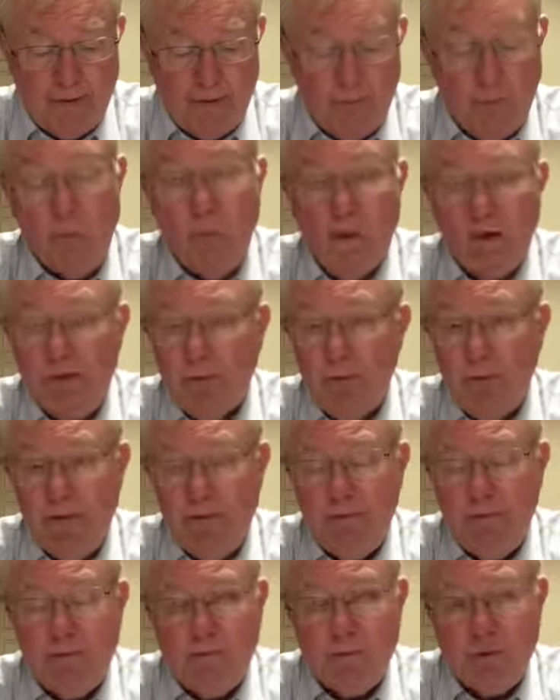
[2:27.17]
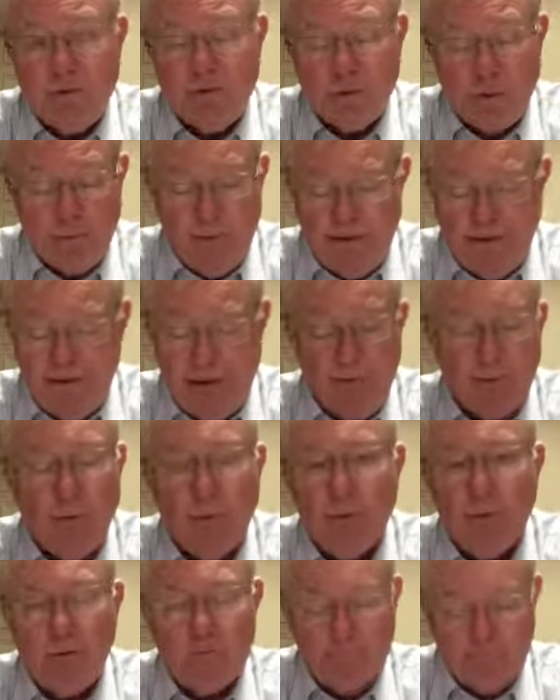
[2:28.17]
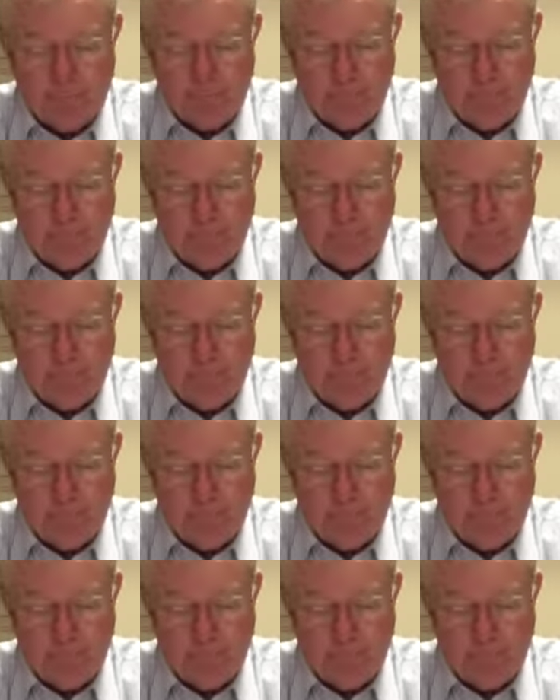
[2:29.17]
We want to believe that folks are redeemable.